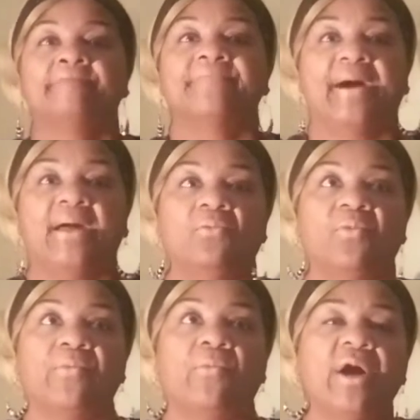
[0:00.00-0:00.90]
but
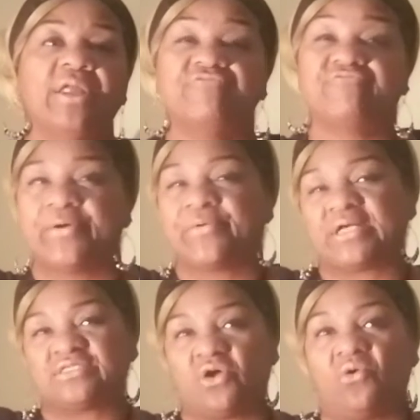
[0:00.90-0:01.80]
we want to
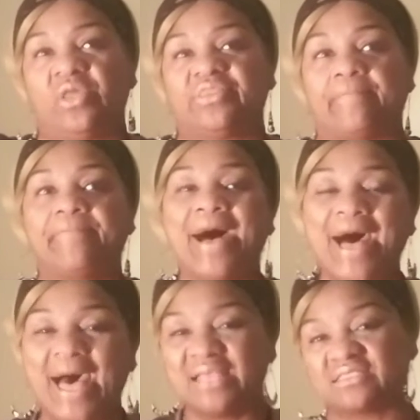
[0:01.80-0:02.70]
focus on the
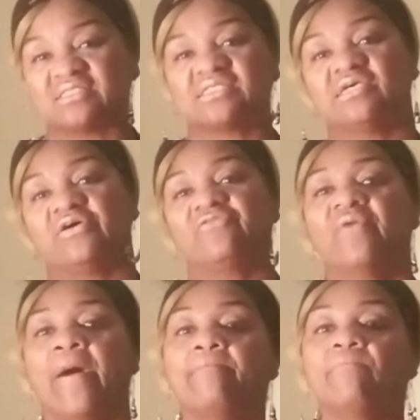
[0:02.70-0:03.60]
positive
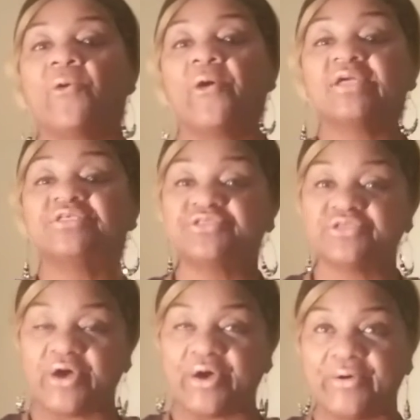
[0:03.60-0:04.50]
more
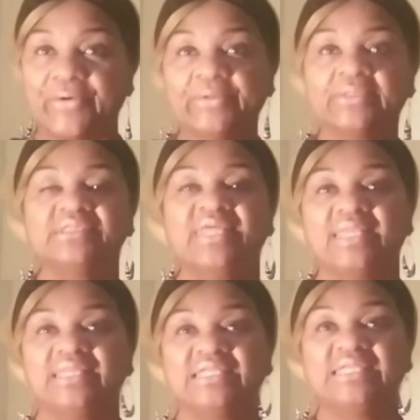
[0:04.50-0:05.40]
so
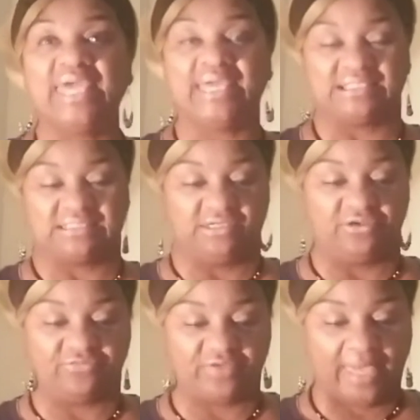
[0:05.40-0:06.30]
than the negative.